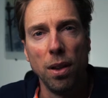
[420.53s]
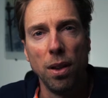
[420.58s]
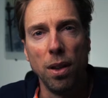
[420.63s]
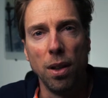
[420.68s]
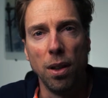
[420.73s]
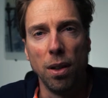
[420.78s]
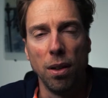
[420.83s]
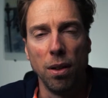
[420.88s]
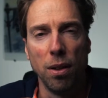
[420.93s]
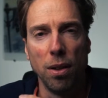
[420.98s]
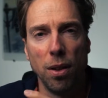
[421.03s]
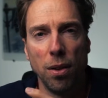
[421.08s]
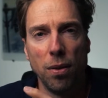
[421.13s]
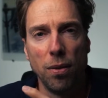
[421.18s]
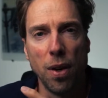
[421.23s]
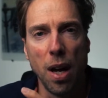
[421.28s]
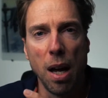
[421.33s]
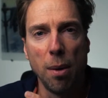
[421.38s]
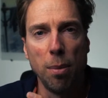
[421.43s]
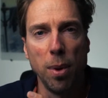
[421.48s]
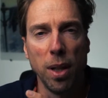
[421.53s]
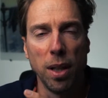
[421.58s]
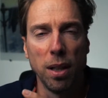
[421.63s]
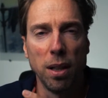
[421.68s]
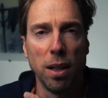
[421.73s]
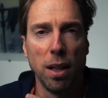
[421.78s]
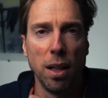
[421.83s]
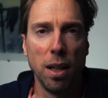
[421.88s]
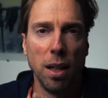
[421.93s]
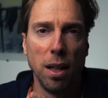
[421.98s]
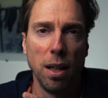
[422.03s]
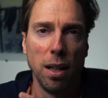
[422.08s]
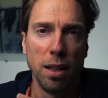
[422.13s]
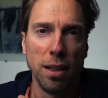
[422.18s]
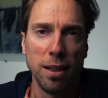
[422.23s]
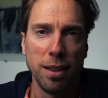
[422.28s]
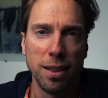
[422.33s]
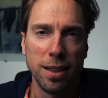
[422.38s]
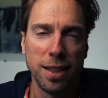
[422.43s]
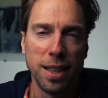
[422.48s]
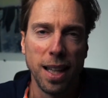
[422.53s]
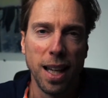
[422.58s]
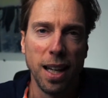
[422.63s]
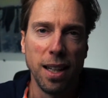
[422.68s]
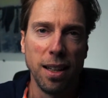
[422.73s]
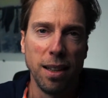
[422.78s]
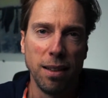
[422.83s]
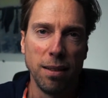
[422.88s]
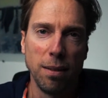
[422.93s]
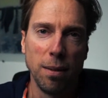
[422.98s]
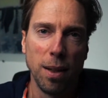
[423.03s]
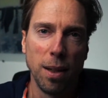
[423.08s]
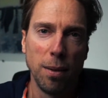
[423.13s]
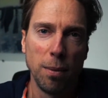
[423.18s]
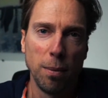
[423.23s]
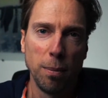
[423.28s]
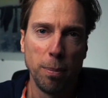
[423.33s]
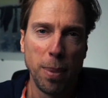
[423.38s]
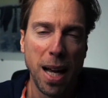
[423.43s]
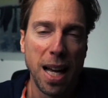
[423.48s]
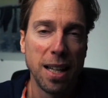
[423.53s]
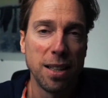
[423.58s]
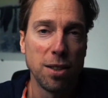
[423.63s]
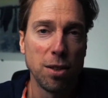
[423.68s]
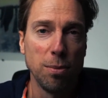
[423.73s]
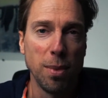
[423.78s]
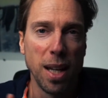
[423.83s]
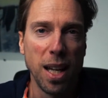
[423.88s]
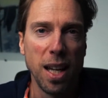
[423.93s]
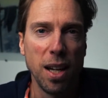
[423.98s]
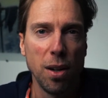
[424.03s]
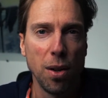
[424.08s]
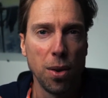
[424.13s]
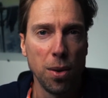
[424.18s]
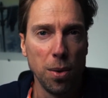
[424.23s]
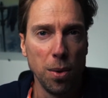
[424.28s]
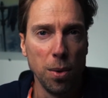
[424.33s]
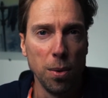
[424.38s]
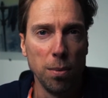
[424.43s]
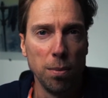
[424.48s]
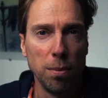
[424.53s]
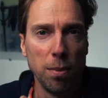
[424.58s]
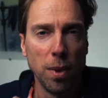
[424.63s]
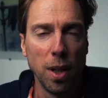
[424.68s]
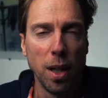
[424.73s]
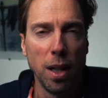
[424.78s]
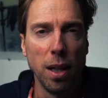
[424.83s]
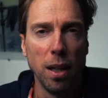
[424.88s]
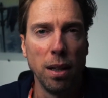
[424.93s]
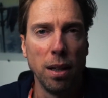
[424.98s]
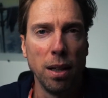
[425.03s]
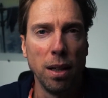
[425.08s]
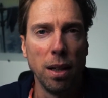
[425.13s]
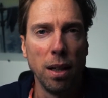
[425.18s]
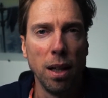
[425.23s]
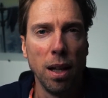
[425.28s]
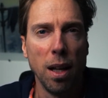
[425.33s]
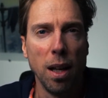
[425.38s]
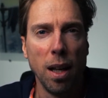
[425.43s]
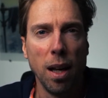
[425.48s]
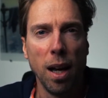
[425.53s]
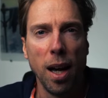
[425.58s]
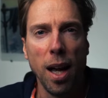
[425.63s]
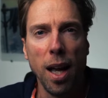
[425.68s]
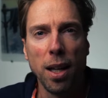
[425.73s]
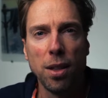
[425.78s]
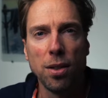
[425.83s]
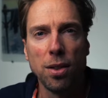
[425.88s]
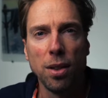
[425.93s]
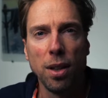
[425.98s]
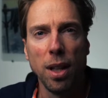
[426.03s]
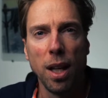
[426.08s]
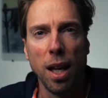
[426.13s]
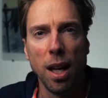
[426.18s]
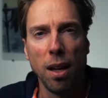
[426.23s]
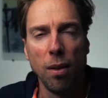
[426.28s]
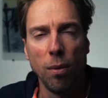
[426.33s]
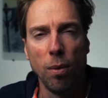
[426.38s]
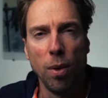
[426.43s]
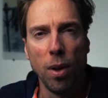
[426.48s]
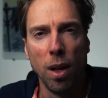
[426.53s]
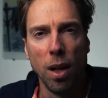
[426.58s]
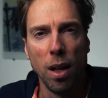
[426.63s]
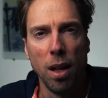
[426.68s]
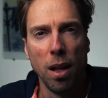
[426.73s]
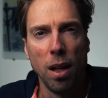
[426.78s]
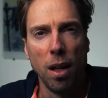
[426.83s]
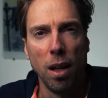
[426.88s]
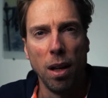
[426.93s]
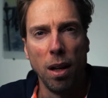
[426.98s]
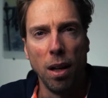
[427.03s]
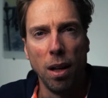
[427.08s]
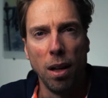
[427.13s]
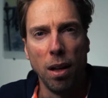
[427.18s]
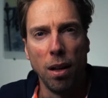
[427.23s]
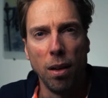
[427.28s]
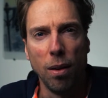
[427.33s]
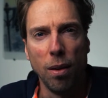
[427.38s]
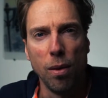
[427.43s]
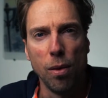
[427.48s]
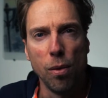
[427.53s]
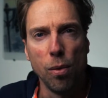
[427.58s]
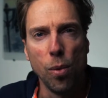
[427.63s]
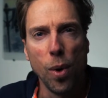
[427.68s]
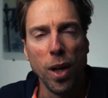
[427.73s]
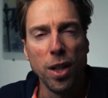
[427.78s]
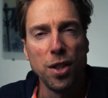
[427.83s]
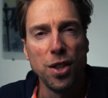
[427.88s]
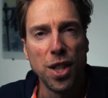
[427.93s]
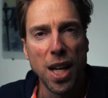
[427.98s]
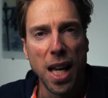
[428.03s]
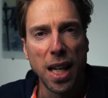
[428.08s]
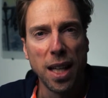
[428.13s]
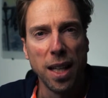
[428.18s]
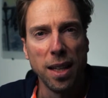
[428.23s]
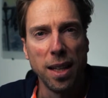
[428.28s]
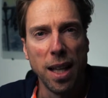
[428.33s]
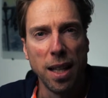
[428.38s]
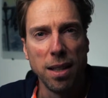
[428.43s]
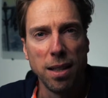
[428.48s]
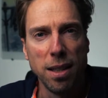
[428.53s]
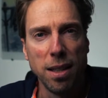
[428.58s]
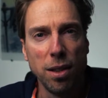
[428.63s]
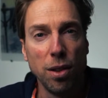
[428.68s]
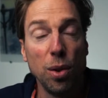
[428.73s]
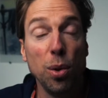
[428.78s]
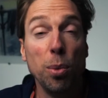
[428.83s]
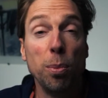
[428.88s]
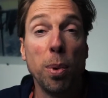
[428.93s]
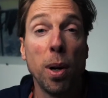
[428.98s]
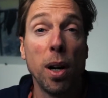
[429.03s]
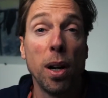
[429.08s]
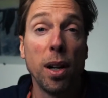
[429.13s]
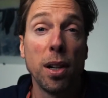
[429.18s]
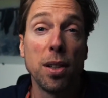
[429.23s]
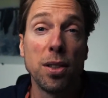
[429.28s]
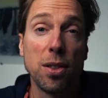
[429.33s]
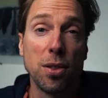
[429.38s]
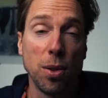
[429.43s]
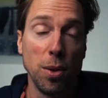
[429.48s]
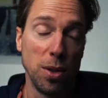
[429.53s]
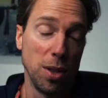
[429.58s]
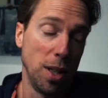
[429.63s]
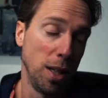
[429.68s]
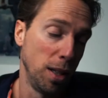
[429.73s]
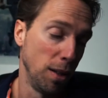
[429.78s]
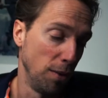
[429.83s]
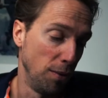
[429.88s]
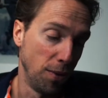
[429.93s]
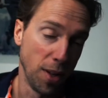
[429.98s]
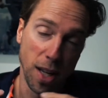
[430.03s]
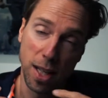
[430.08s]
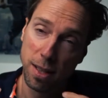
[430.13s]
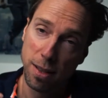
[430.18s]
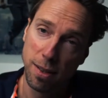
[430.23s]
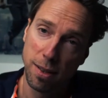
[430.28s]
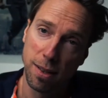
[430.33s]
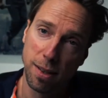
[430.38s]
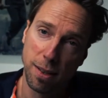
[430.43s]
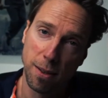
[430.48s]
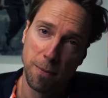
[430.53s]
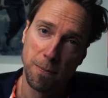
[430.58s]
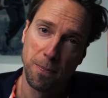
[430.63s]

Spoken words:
the fabric can pass some air through. And I actually have one jacket that's in two parts. So it's like a vest,